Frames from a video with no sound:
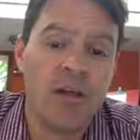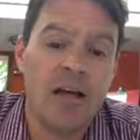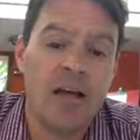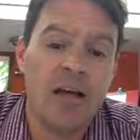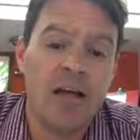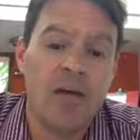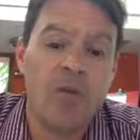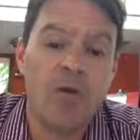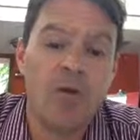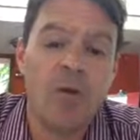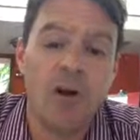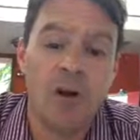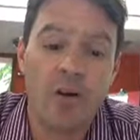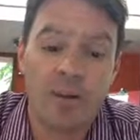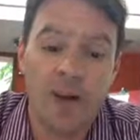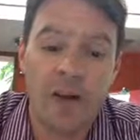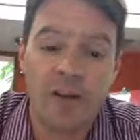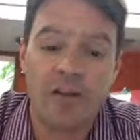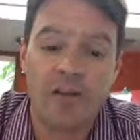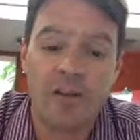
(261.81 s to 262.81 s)
and what are
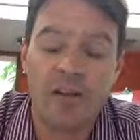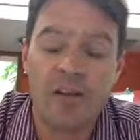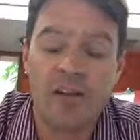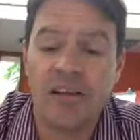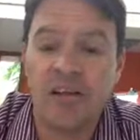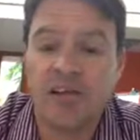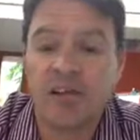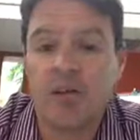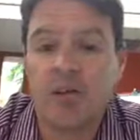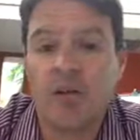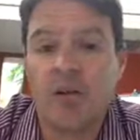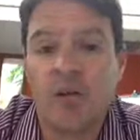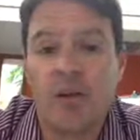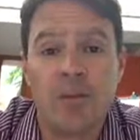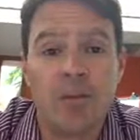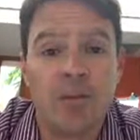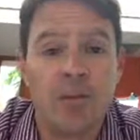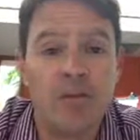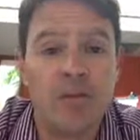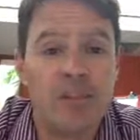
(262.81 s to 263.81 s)
their feelings and what are their
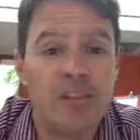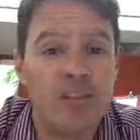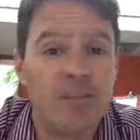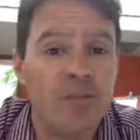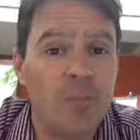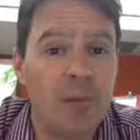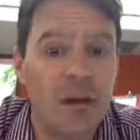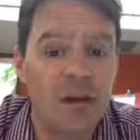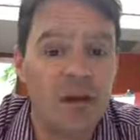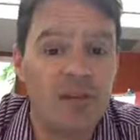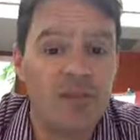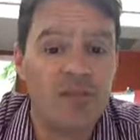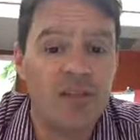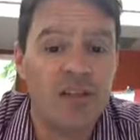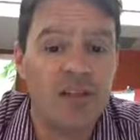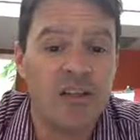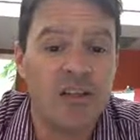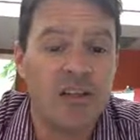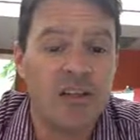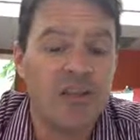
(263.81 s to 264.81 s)
perceived parents'
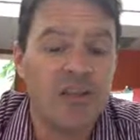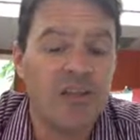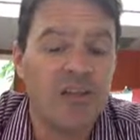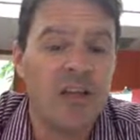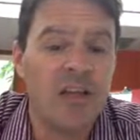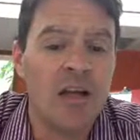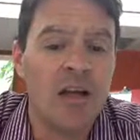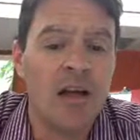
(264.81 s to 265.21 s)
feelings,